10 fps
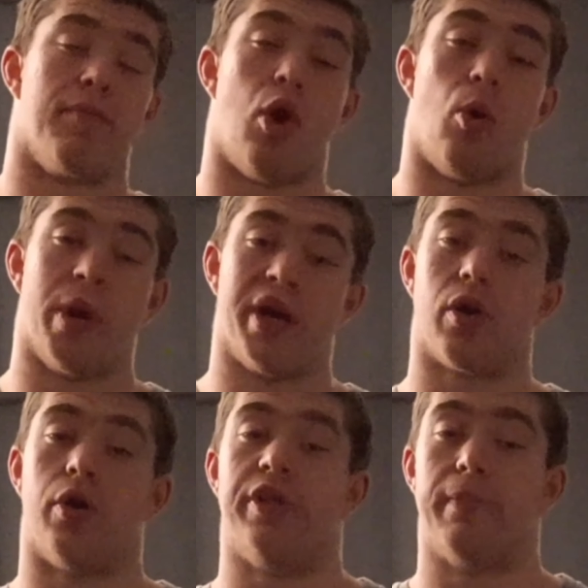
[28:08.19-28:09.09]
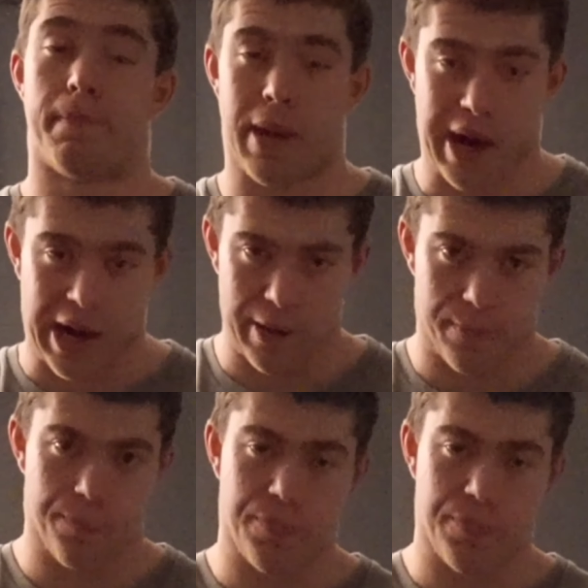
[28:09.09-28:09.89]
more weight on the bar,